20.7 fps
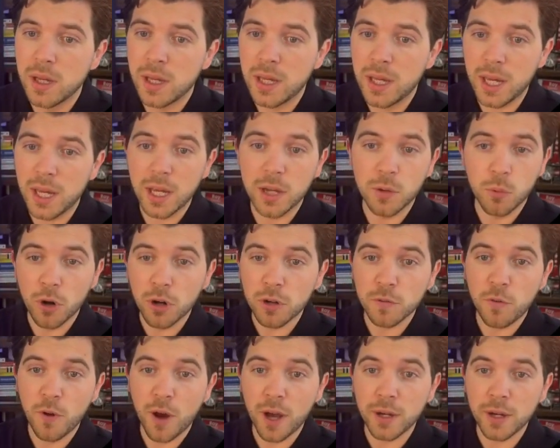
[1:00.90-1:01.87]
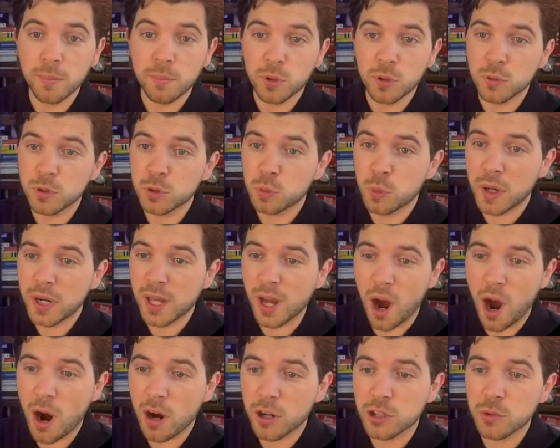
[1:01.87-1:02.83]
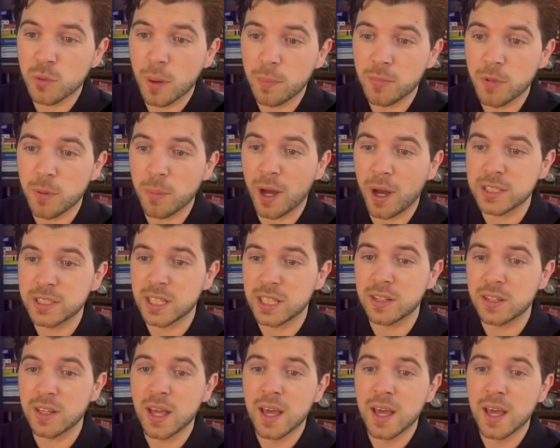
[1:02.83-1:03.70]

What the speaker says: It worked fine, but it was really hard to optimize it